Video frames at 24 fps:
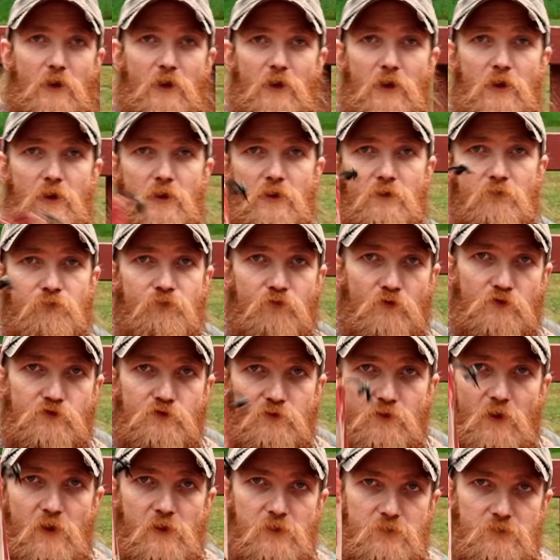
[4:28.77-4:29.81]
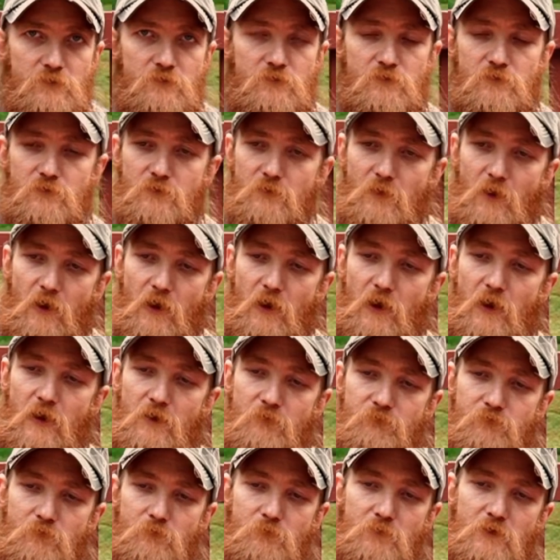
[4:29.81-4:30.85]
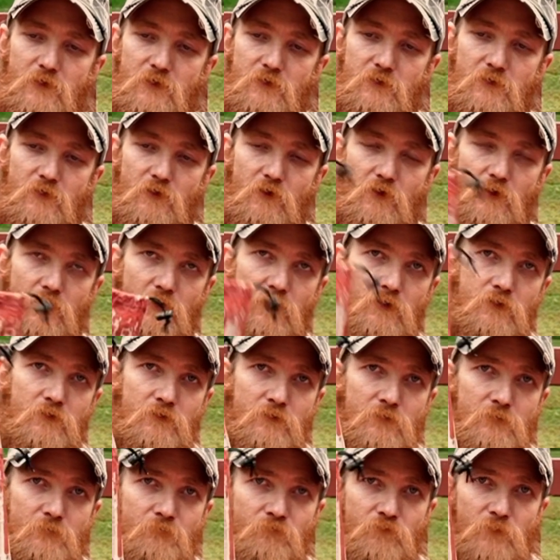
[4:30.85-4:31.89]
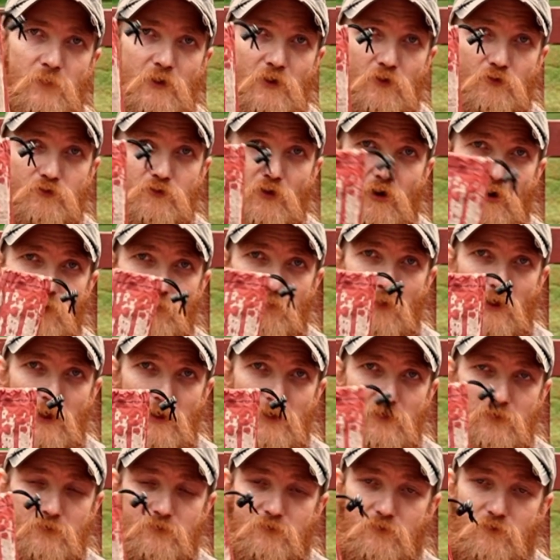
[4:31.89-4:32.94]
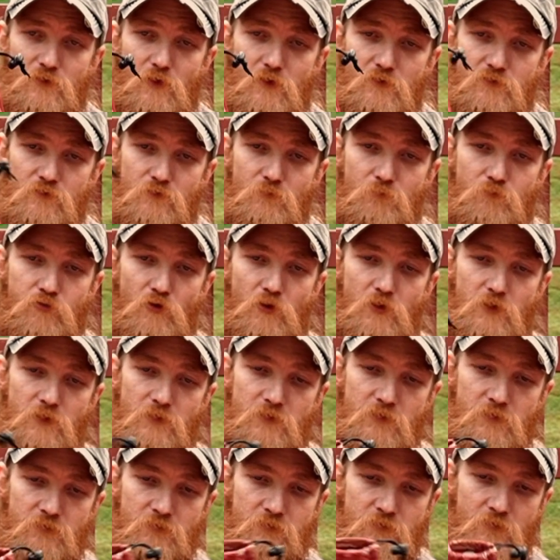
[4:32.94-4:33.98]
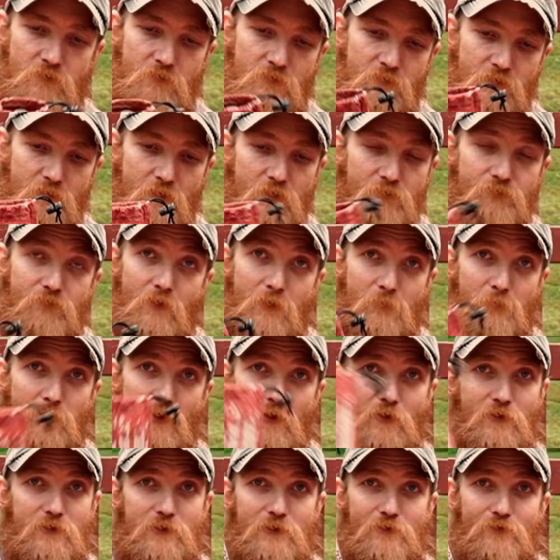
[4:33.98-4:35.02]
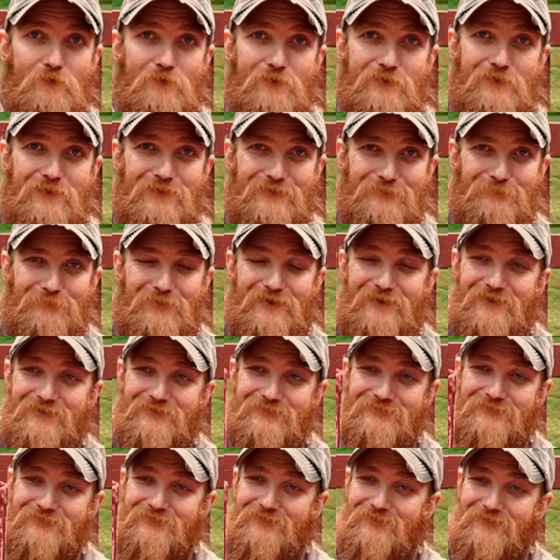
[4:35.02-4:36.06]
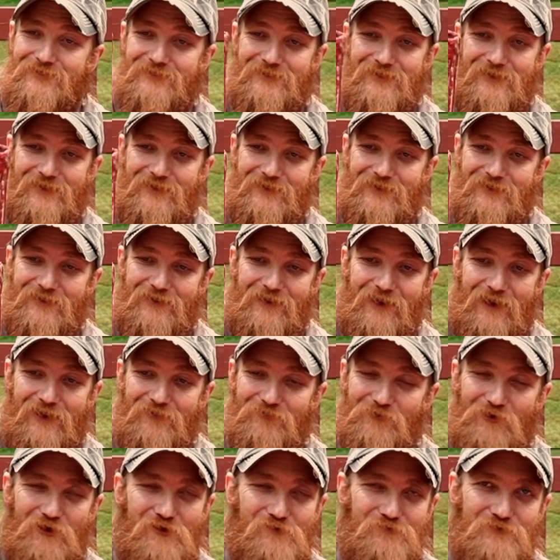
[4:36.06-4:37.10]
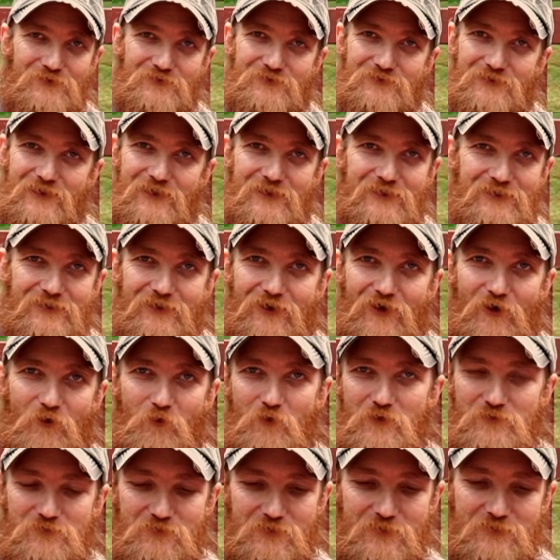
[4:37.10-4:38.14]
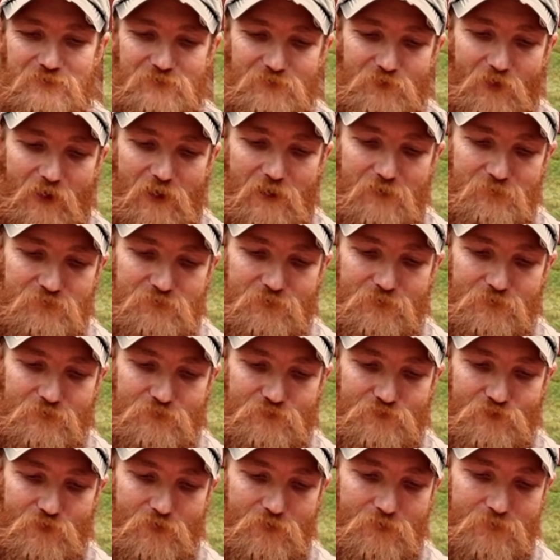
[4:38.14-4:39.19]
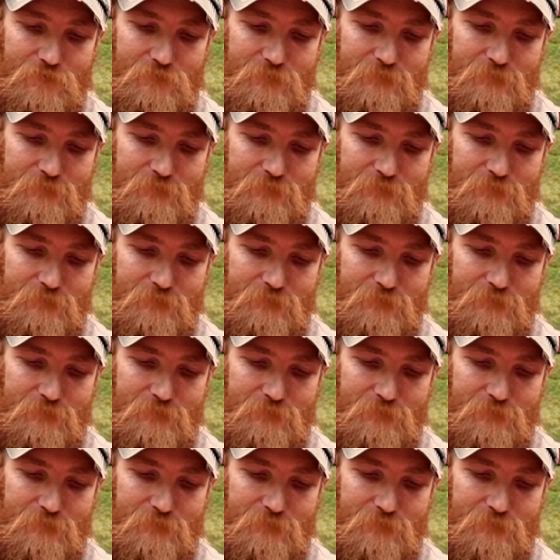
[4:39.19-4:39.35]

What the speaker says: And for stakes, I have them in Hilltop Packs, custom printed Vampire Killing Kit bag. I love this thing. It always gets laughs on the trail.